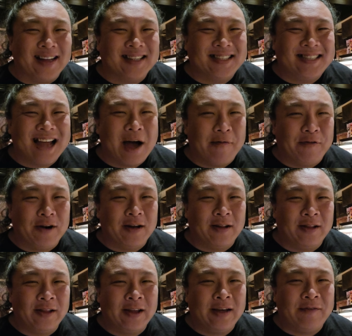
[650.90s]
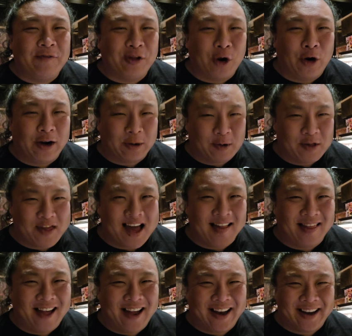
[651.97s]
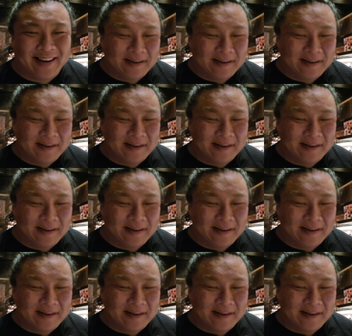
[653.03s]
it's definitely flirting with that line.